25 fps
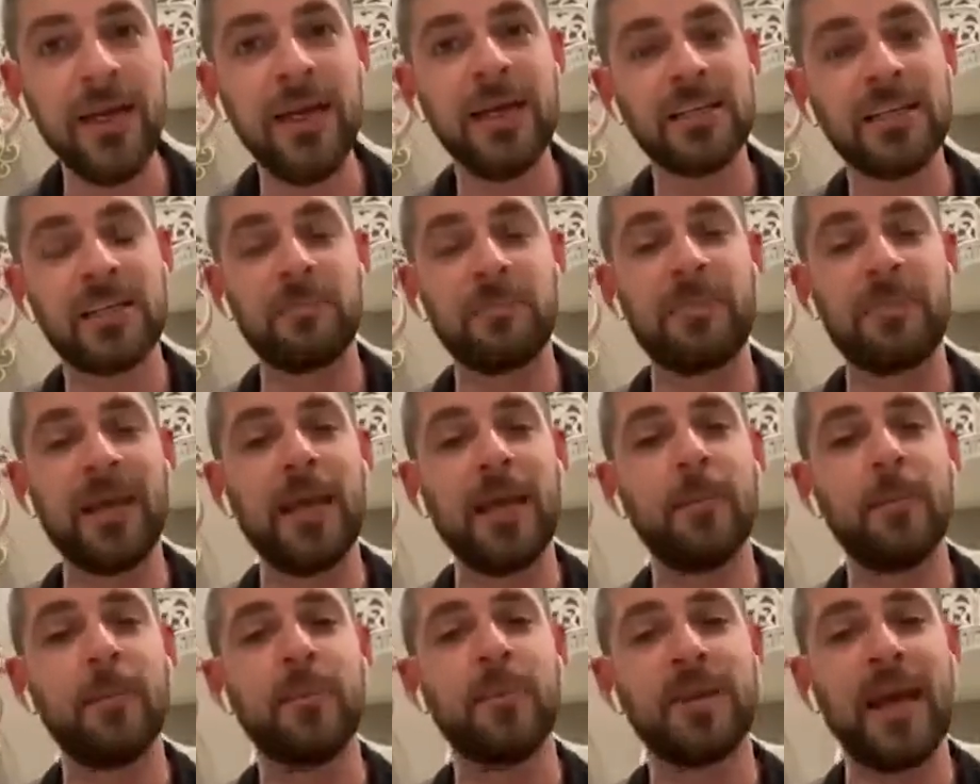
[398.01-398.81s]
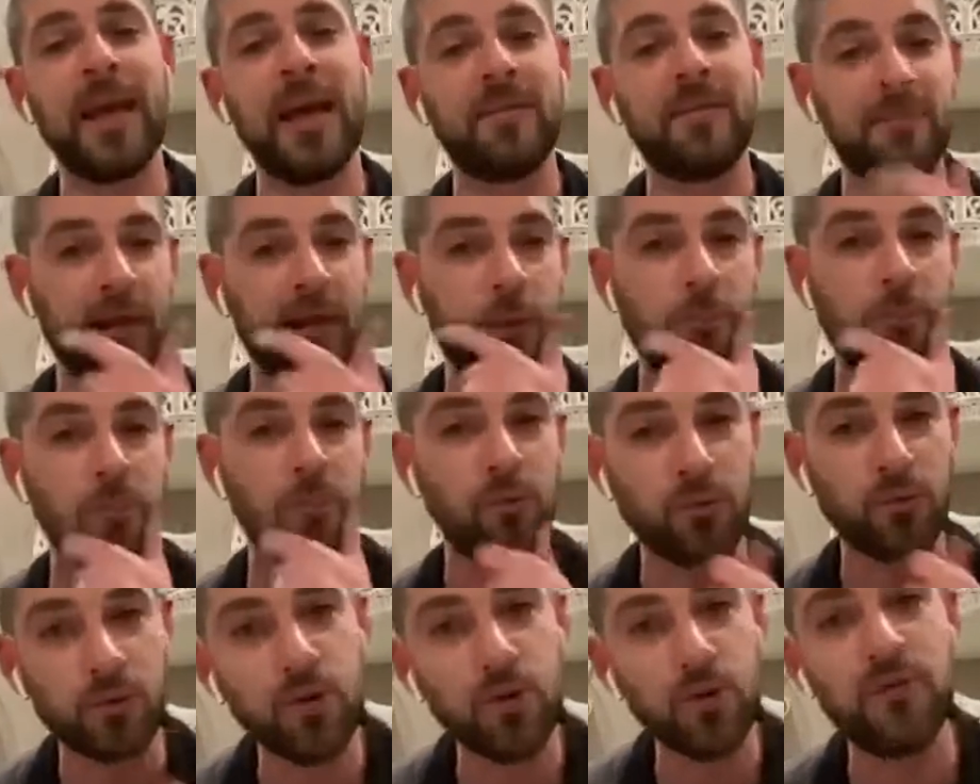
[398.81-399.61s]
To be able to have that
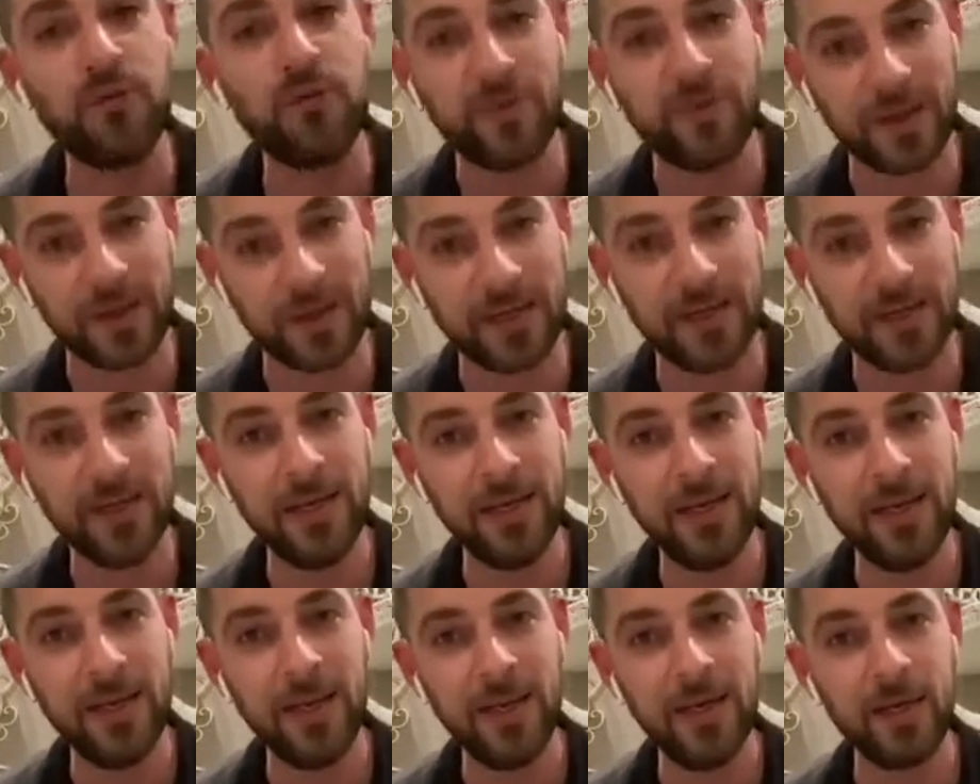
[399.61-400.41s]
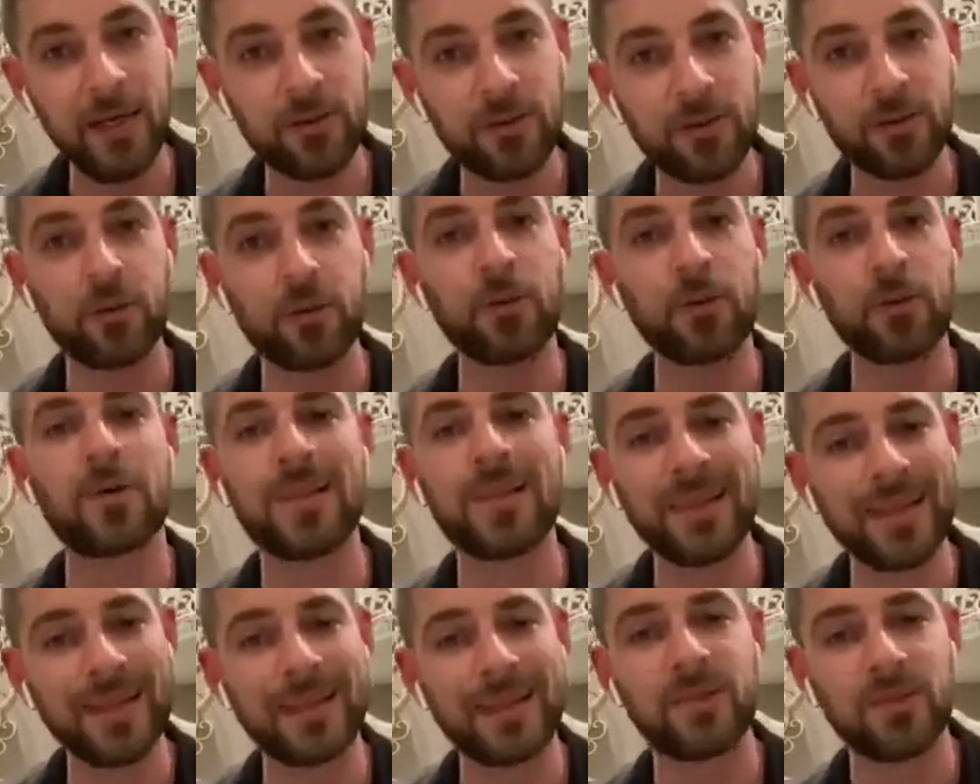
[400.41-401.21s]
proven through
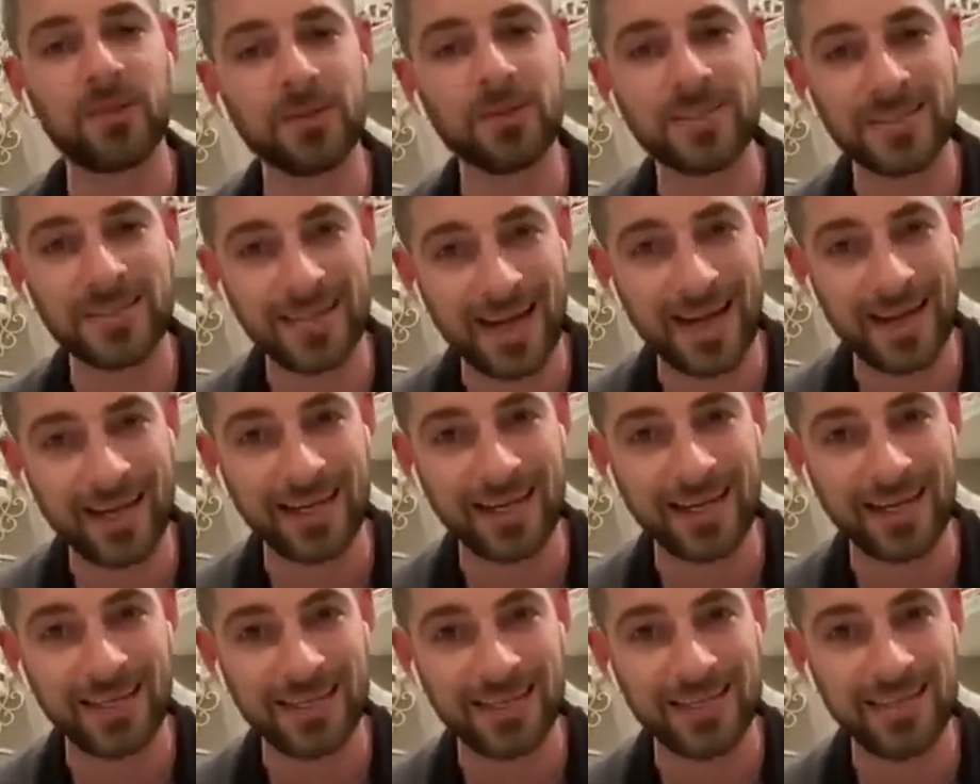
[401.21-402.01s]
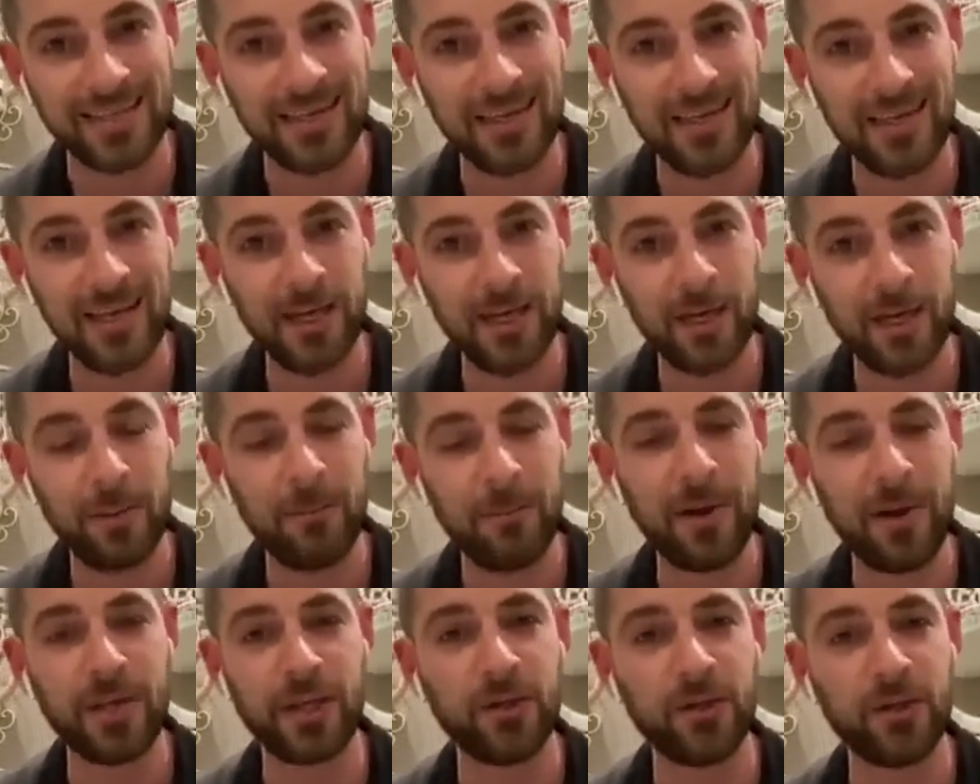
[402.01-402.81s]
clinical science
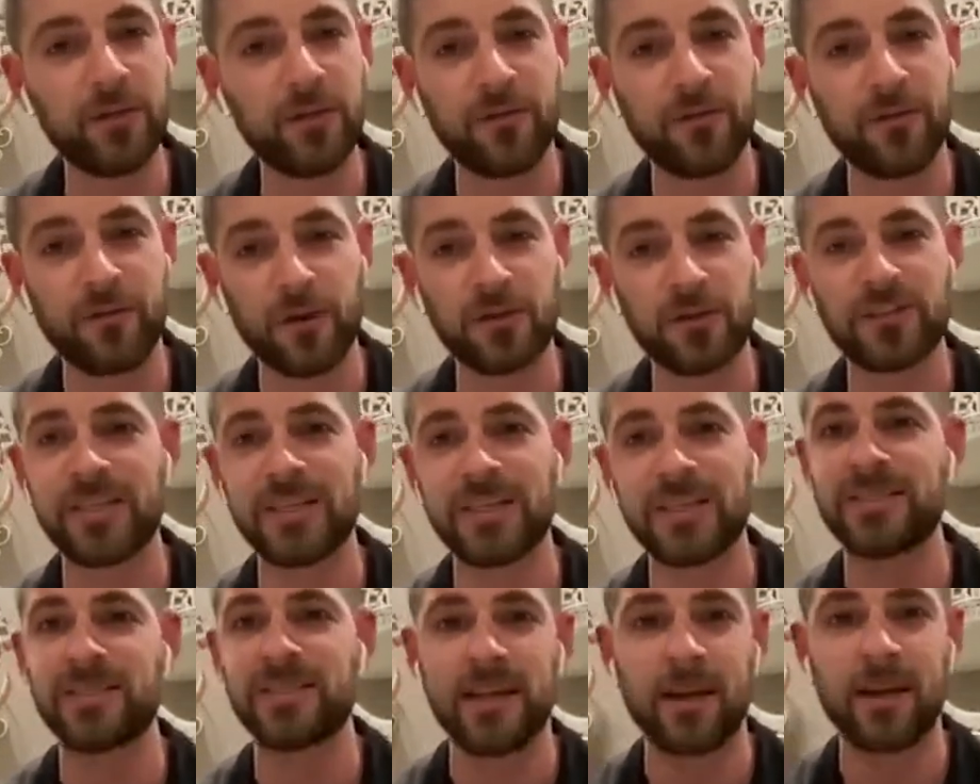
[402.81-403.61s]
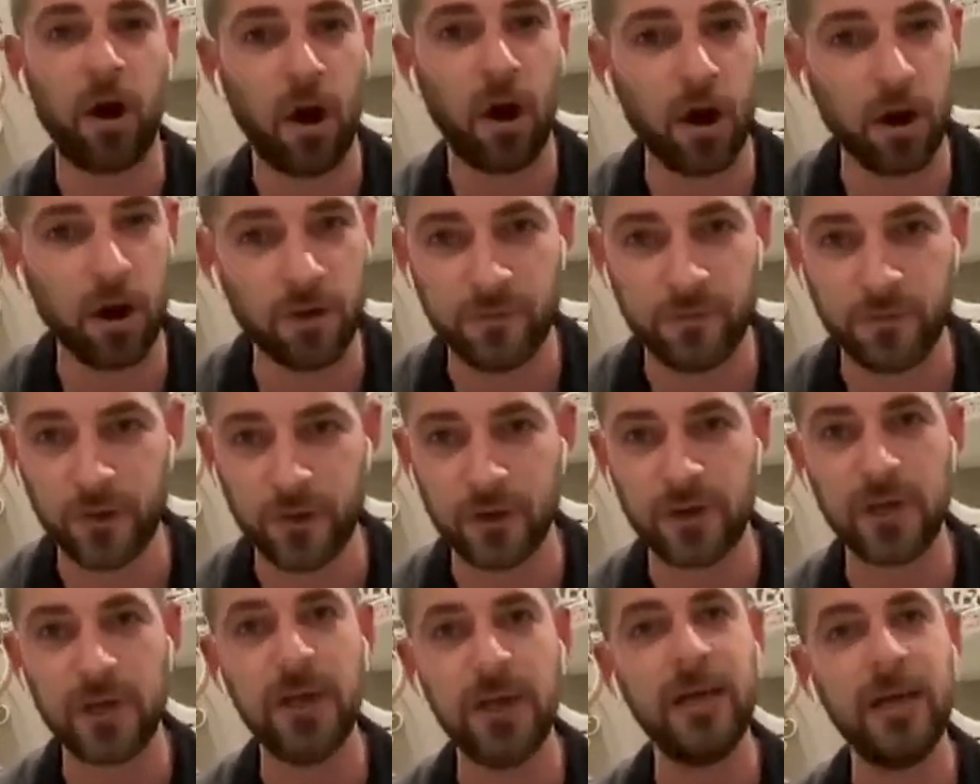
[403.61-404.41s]
by universities like Harvard,